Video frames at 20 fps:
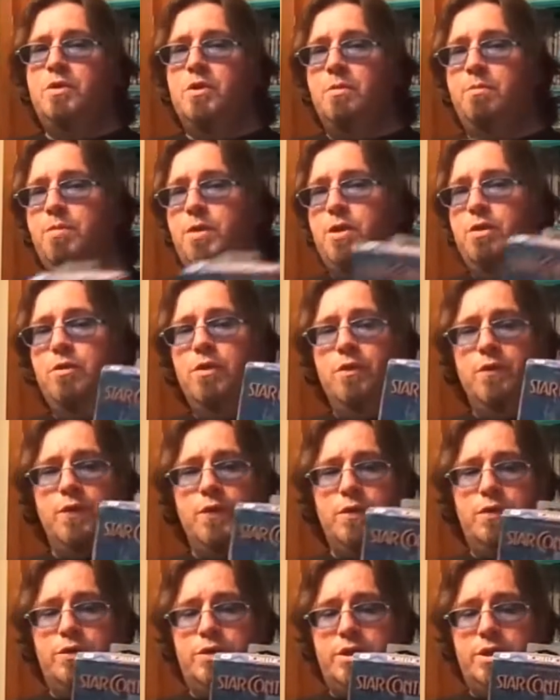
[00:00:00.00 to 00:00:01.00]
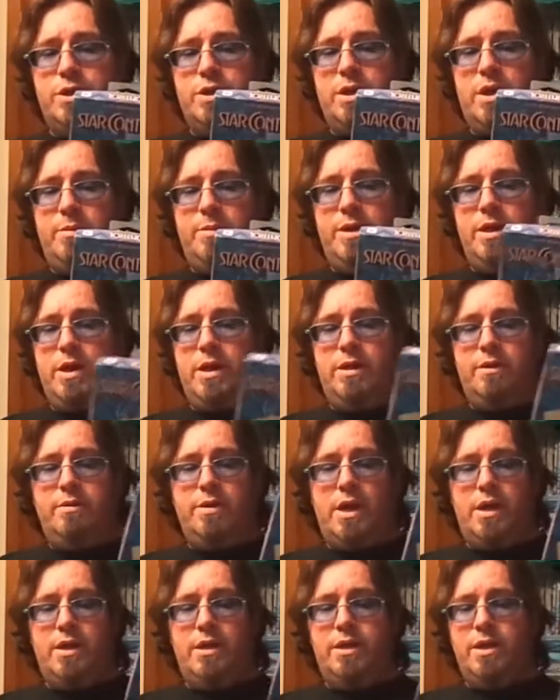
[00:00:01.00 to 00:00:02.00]
computer version. I mean,
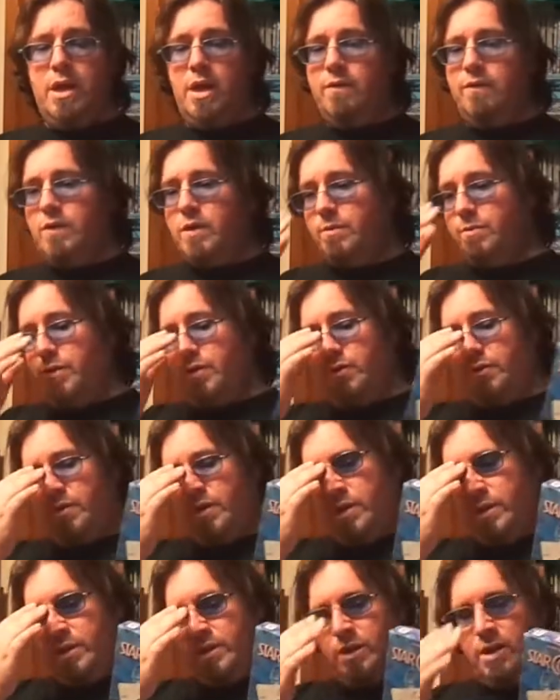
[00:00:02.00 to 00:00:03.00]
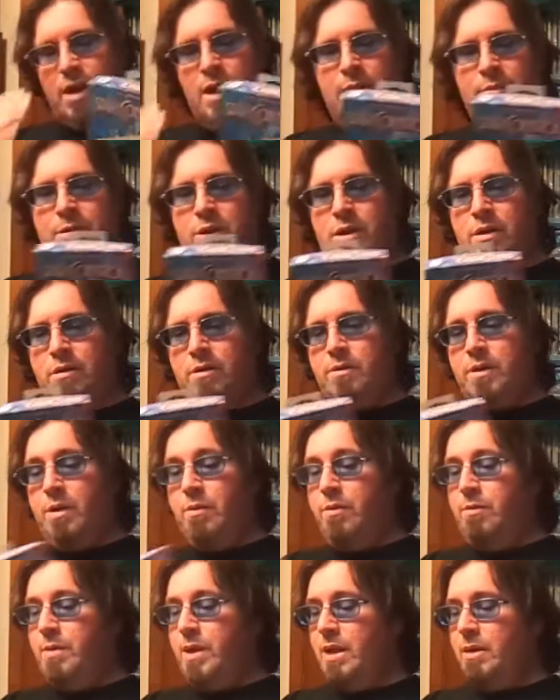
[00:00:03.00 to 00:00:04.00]
I didn't have a computer at the time, you know, I
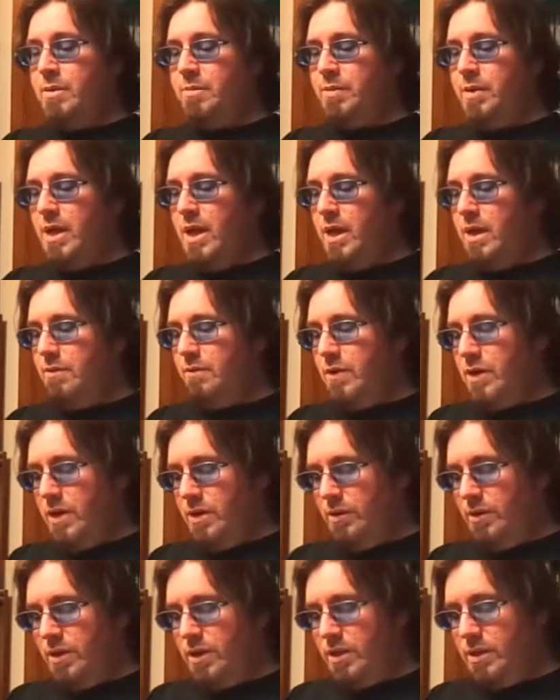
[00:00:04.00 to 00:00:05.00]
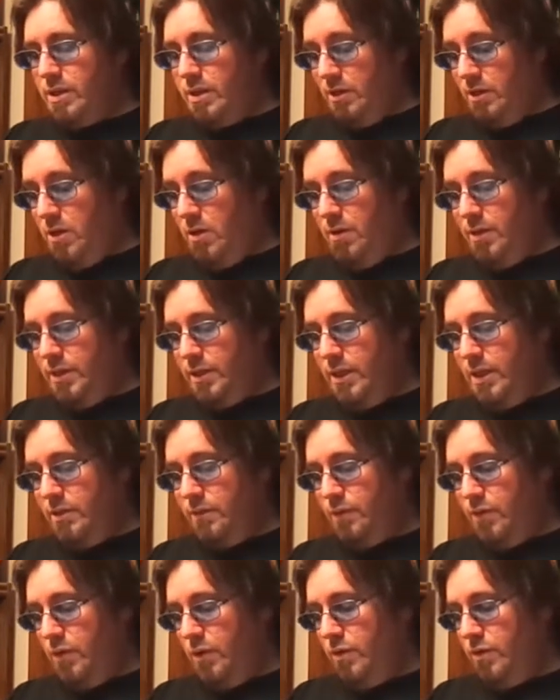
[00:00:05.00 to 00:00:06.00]
wouldn't be able to play it. When I looked, I was like, no, it
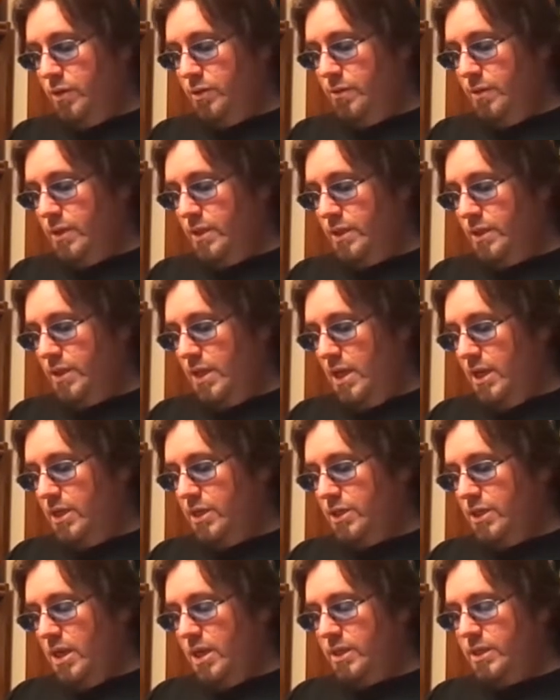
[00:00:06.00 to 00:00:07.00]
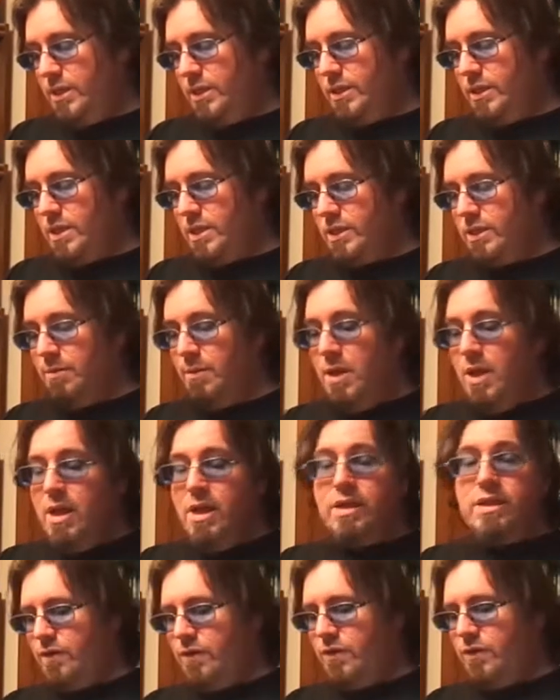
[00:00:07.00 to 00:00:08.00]
says for use with the Sega Genesis system.
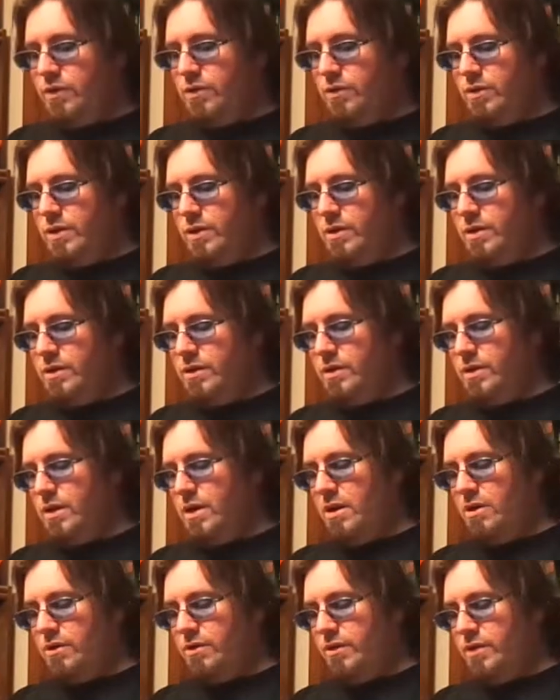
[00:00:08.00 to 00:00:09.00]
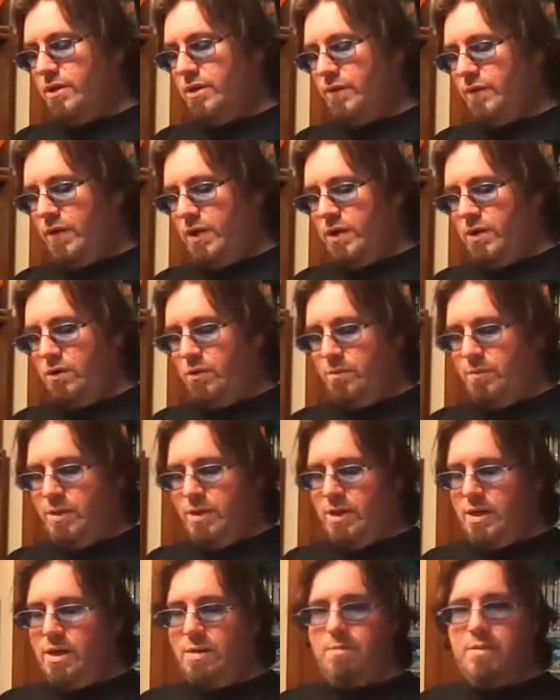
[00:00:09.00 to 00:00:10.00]
Different sort of cartridge, if I can
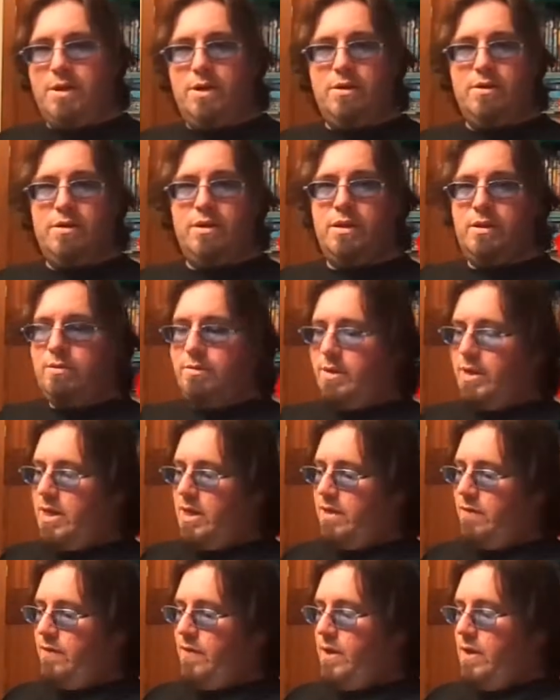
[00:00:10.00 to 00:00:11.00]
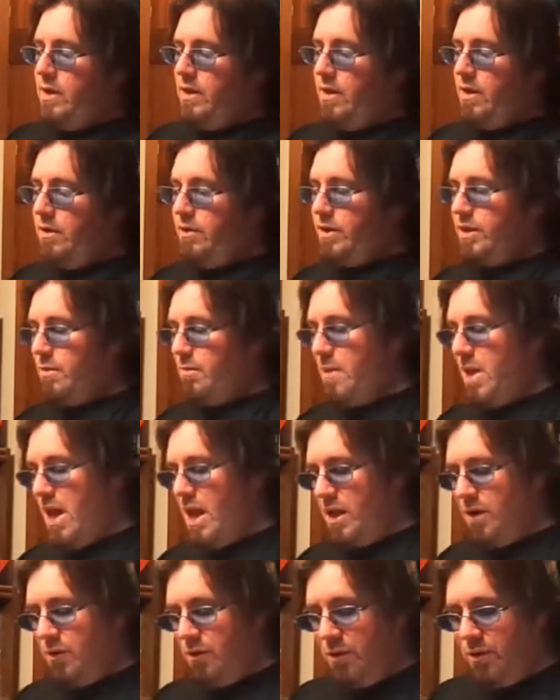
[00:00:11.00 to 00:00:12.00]
open it up here, and there we have. There's the
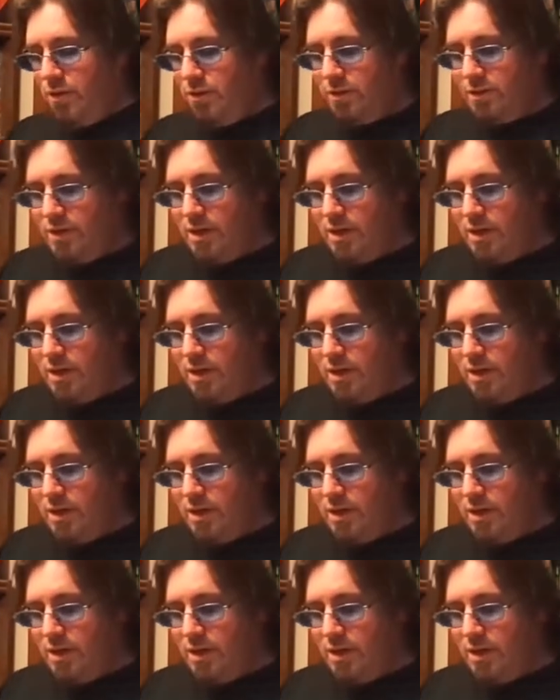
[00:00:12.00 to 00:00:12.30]
manual.